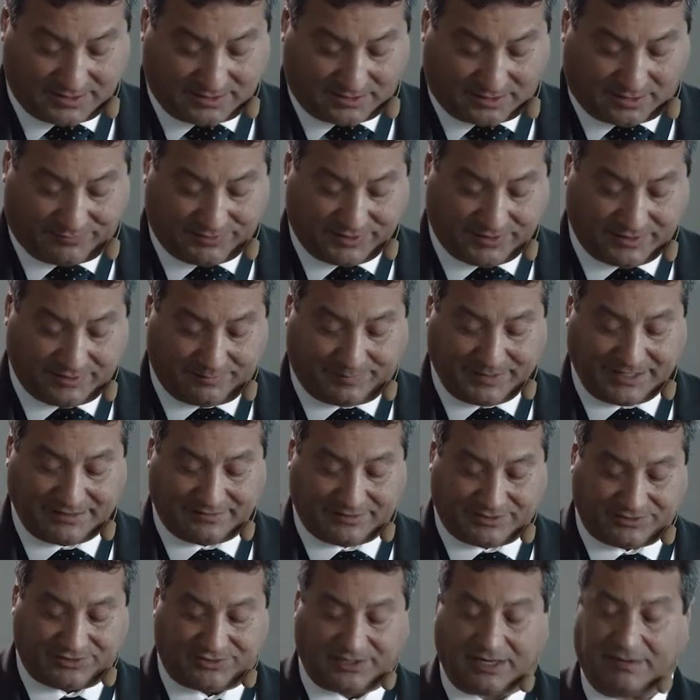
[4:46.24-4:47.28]
of
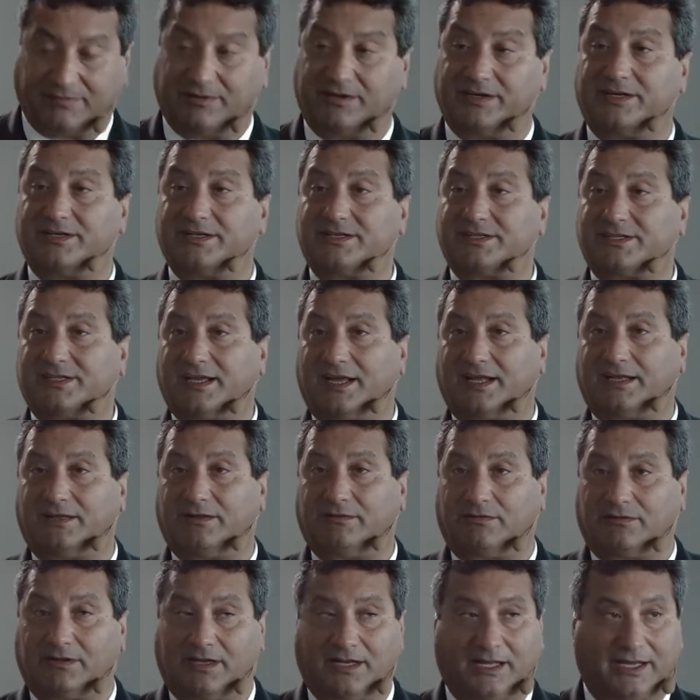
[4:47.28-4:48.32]
independent travelers and
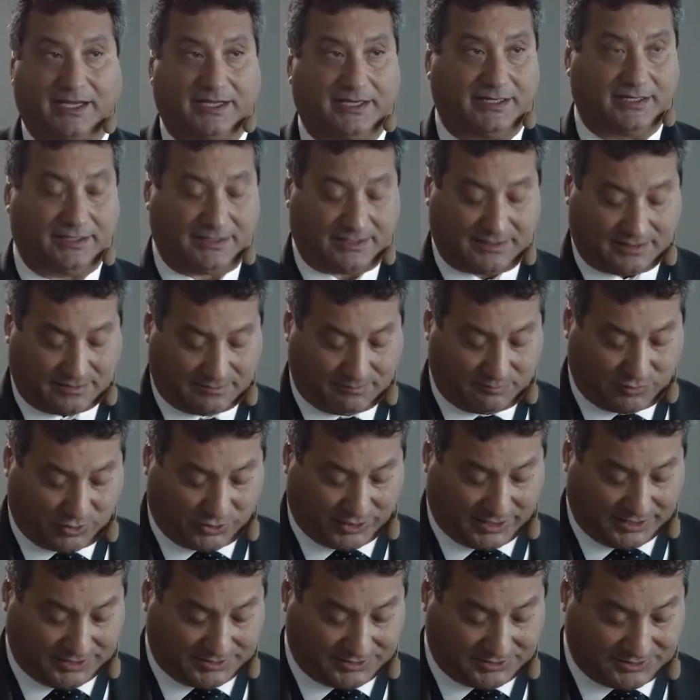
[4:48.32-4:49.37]
online
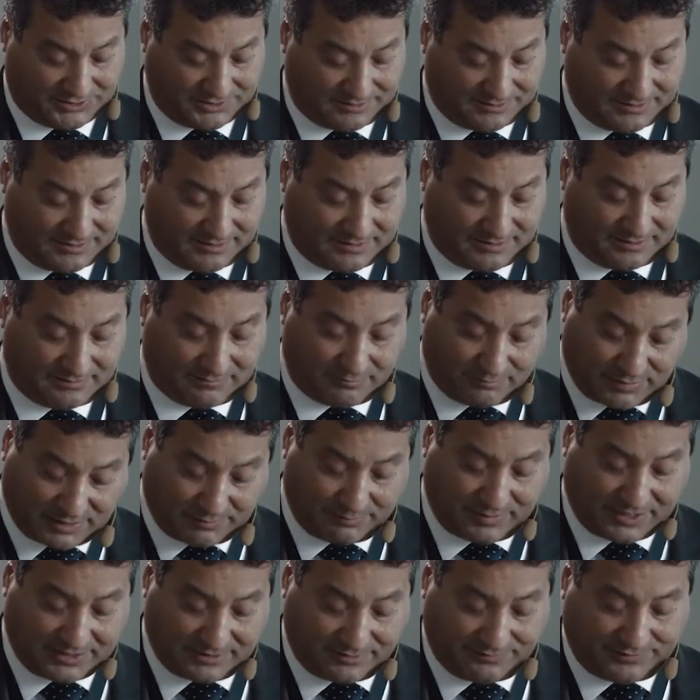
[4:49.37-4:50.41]
bookings.
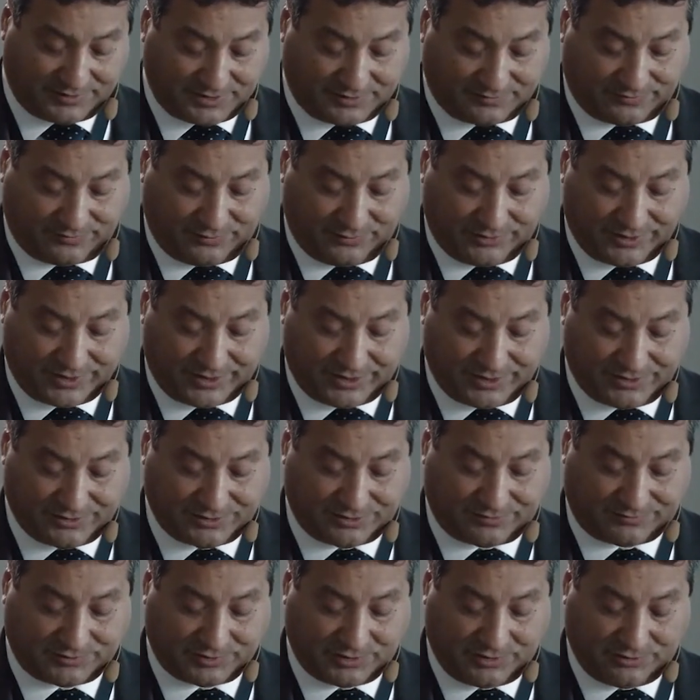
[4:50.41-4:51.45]
But by the first few
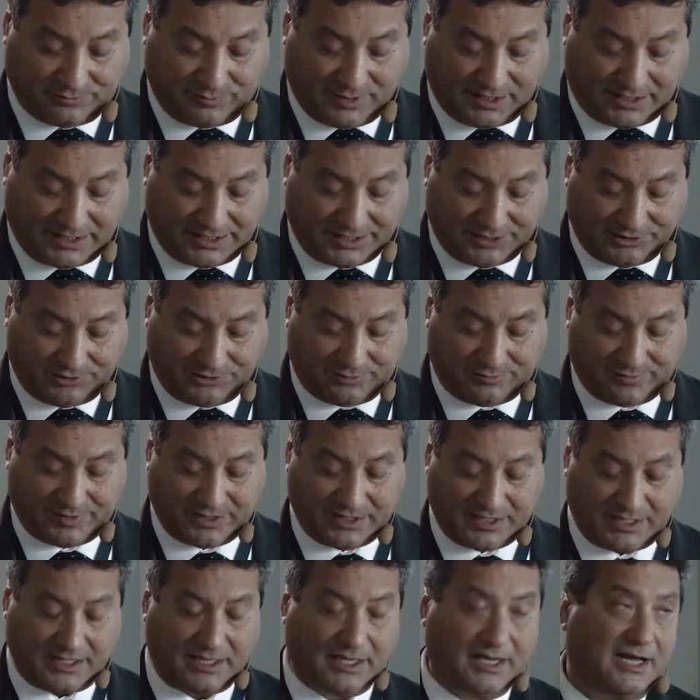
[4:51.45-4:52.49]
years of the new millennium,
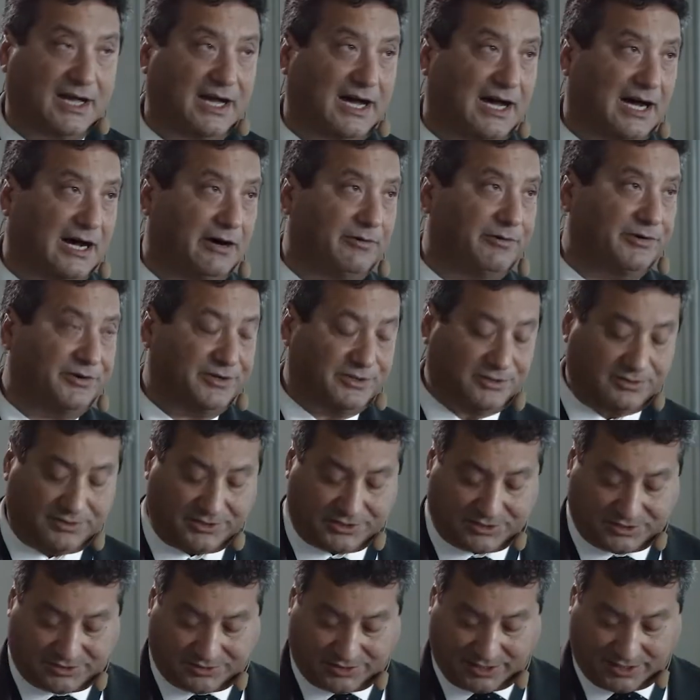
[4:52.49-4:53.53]
our
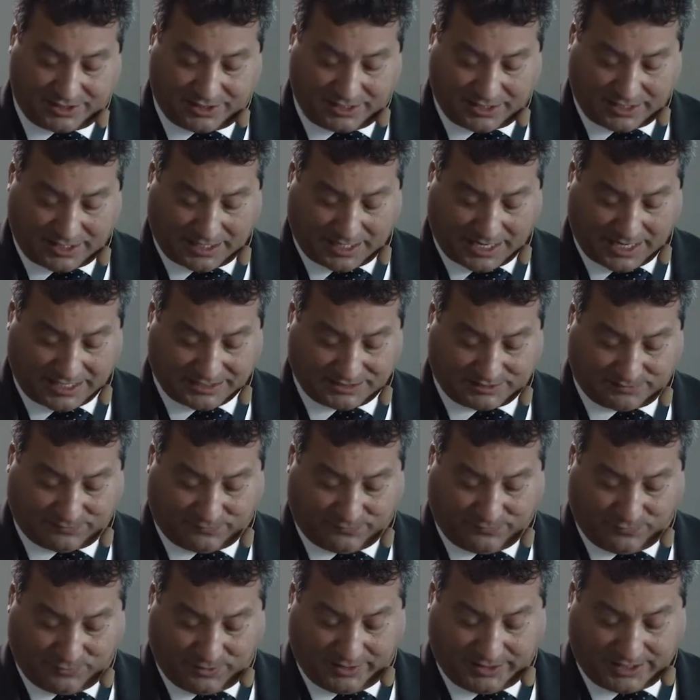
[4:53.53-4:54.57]
industry has
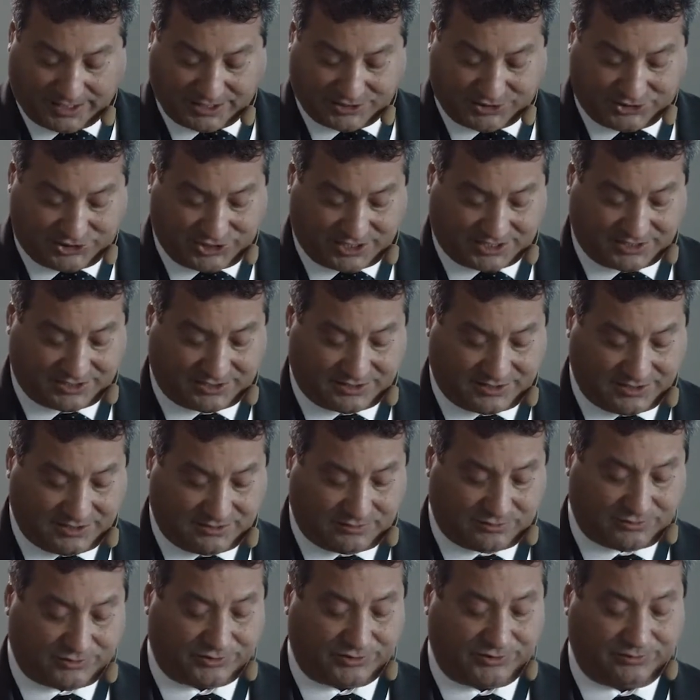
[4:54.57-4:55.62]
fully
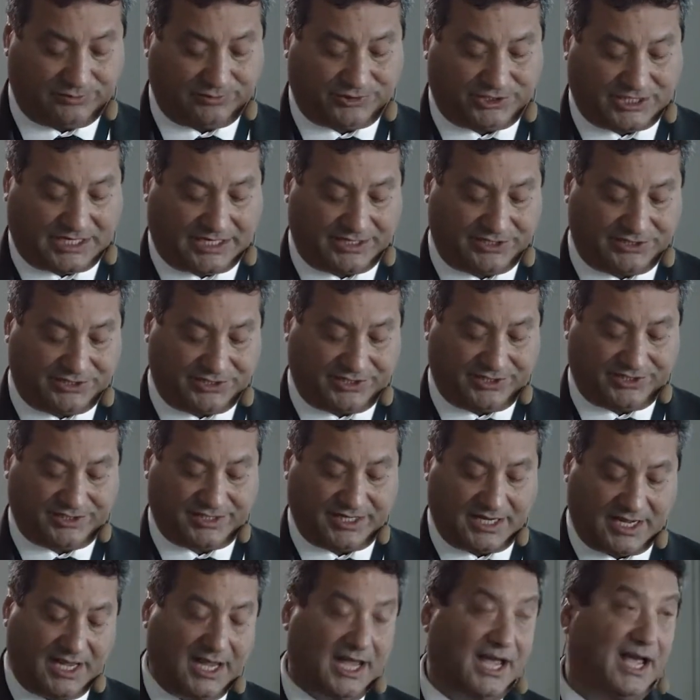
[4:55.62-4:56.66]
adjusted to the new
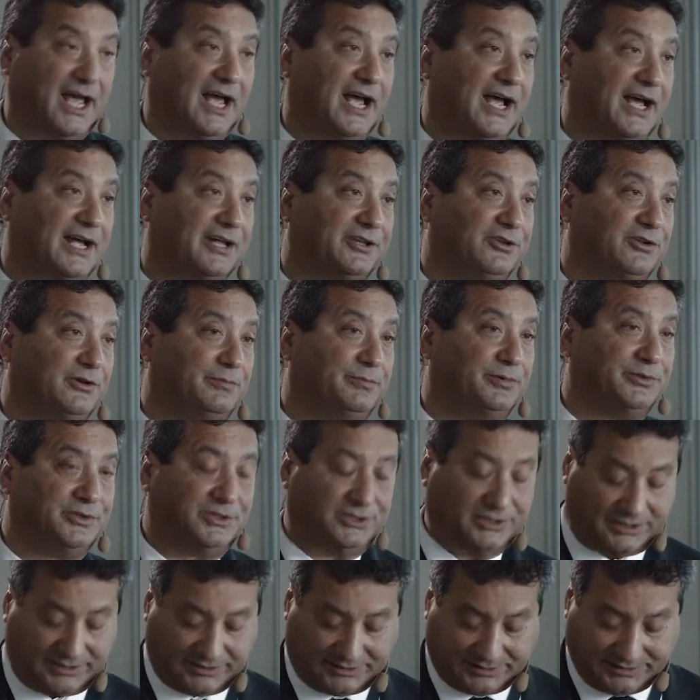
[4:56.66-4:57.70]
challenges and
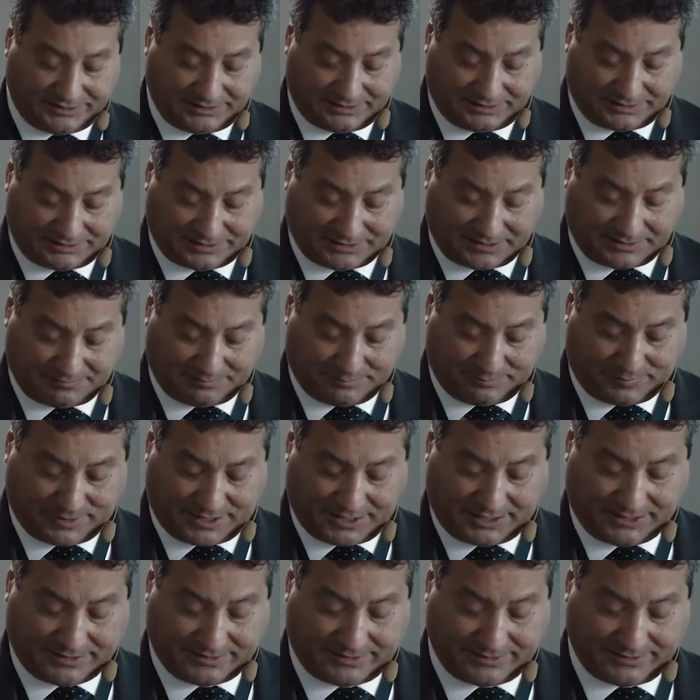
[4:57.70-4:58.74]
opportunities,
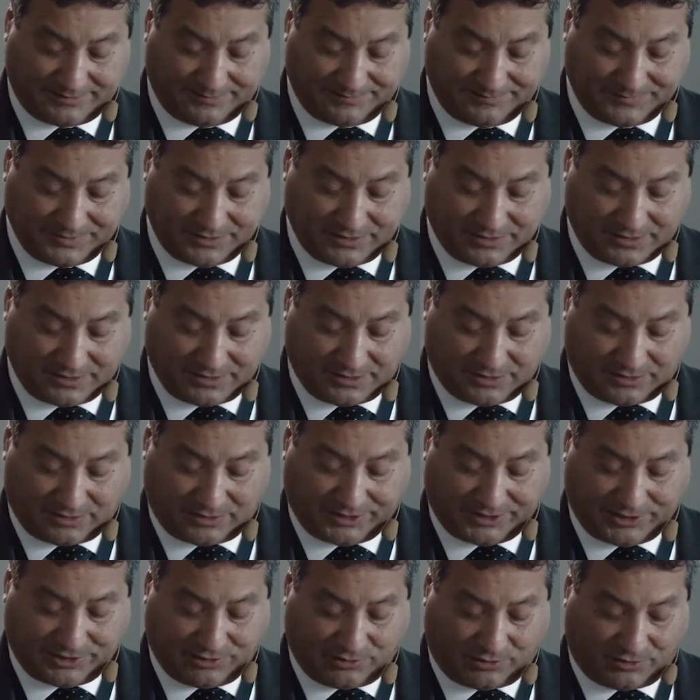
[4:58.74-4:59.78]
embarked
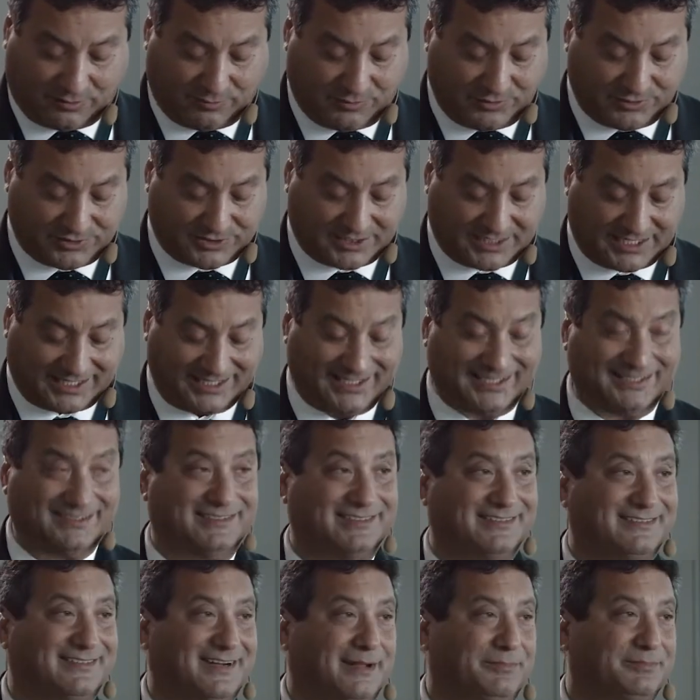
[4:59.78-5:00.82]
on an almost
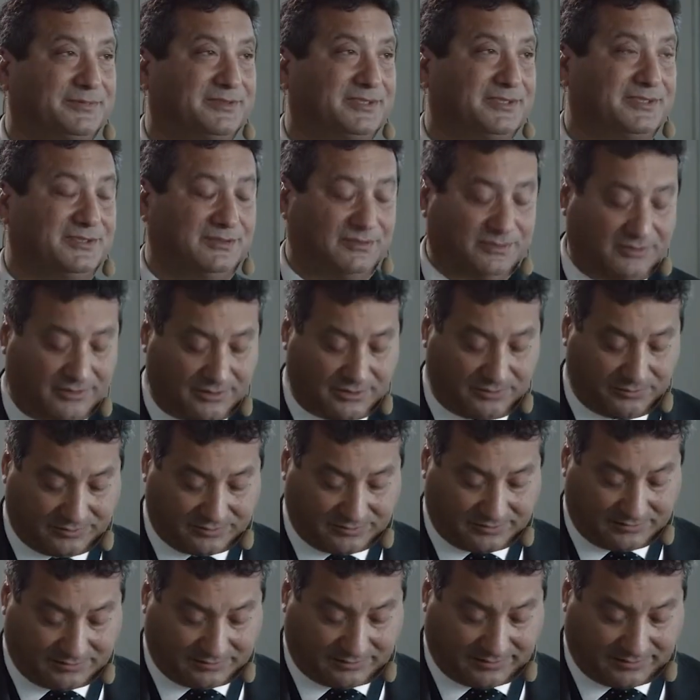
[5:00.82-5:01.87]
uninterrupted growth